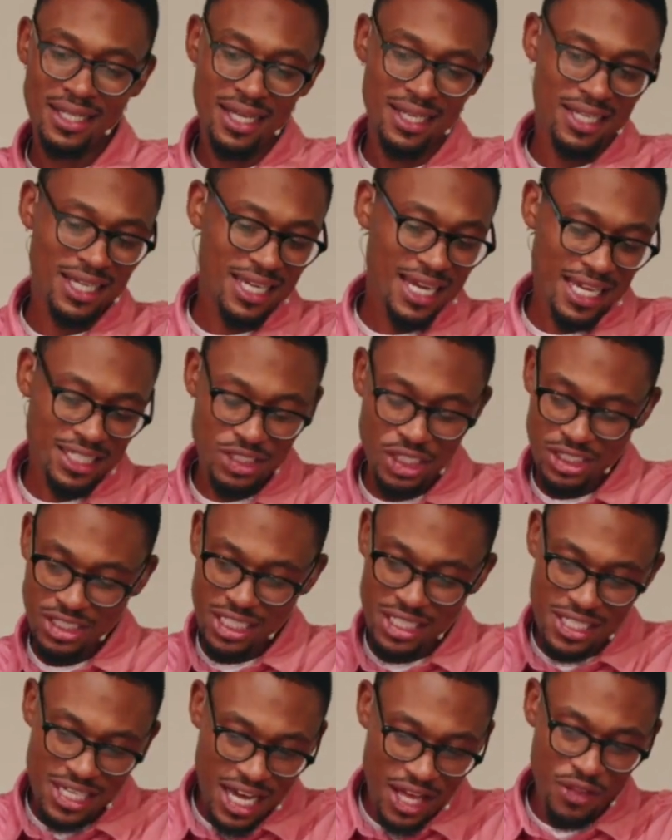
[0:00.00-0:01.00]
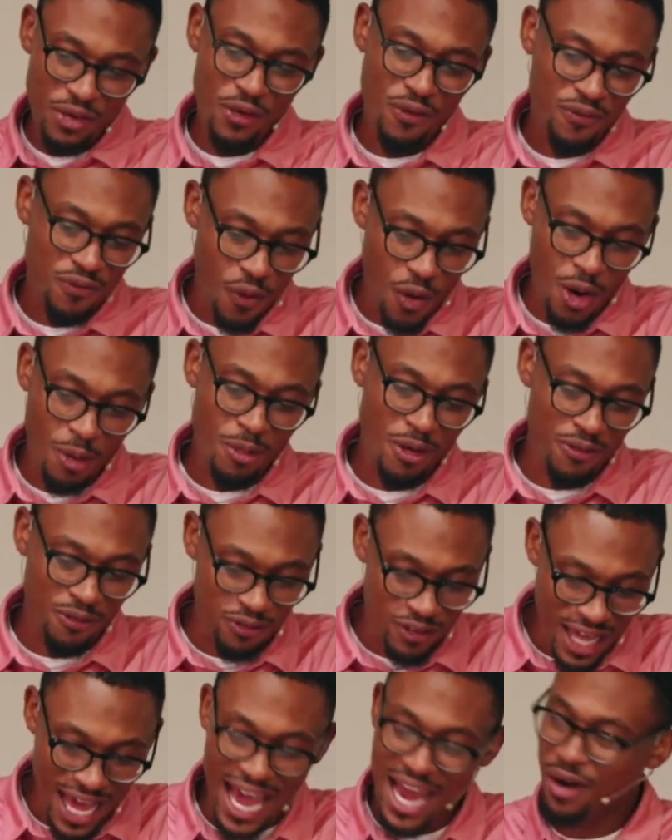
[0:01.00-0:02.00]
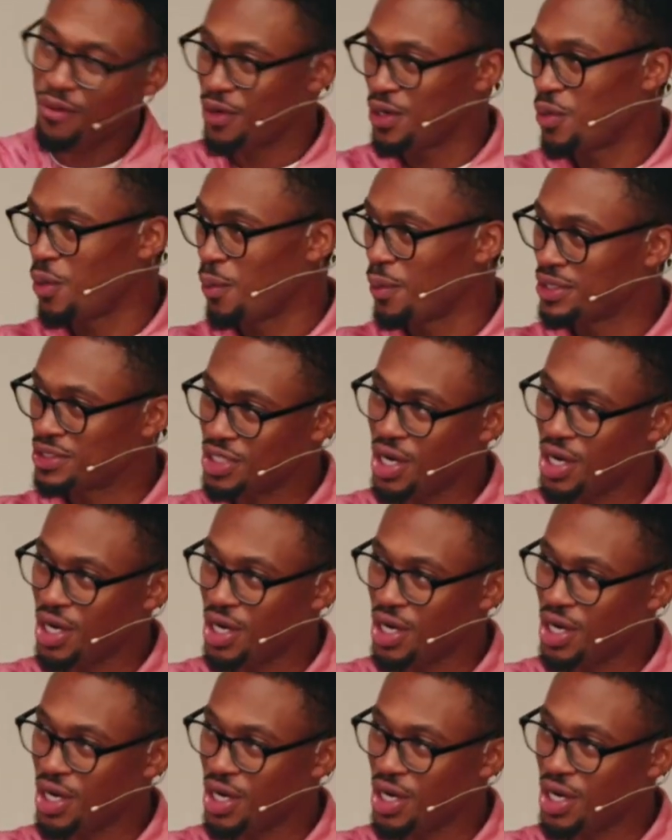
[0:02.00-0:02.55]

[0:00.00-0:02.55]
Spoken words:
Again, that's just another form of flattery